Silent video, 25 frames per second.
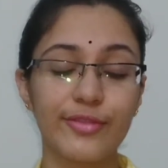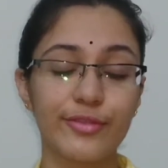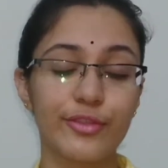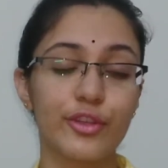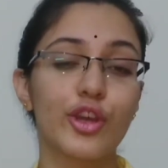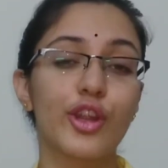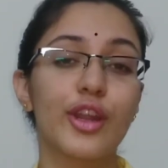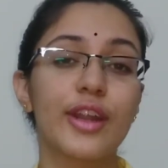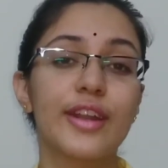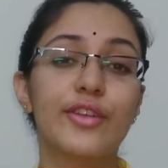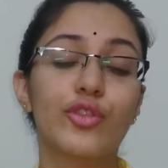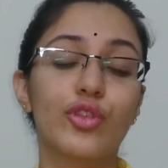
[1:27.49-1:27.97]

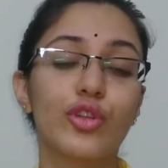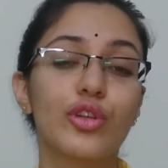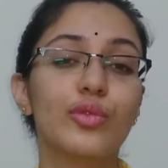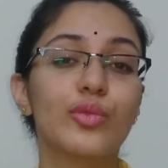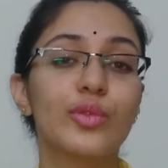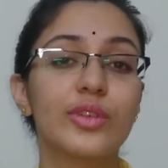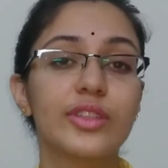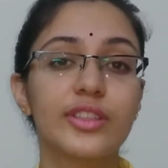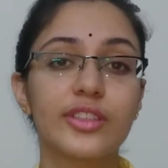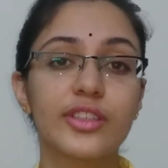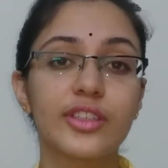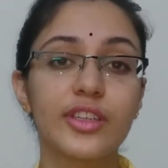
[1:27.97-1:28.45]
enrolled
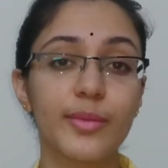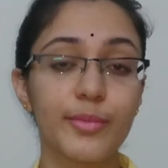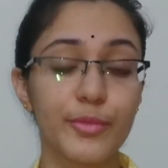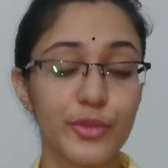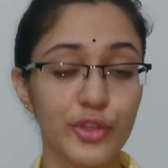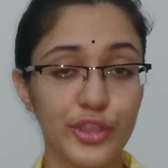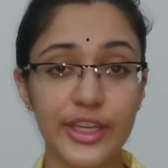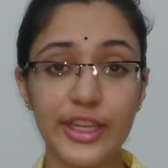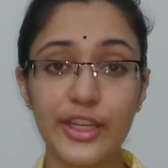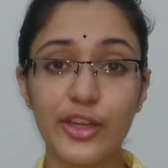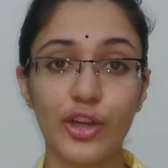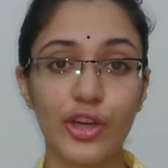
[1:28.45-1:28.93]
with the
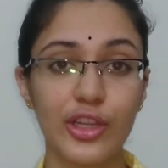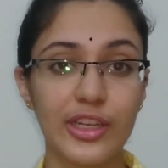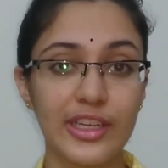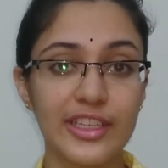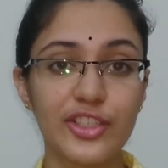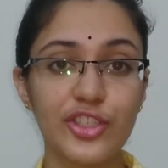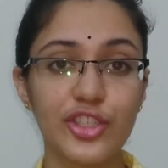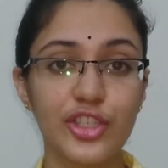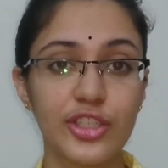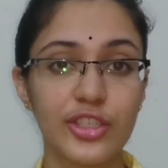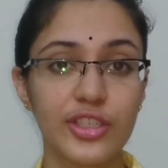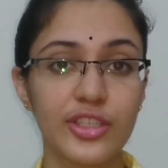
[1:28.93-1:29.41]
community
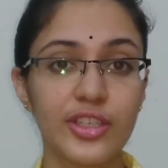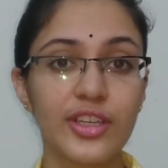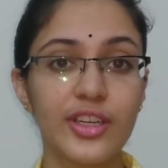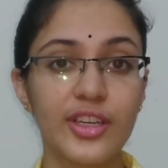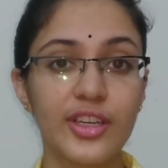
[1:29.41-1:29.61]
college.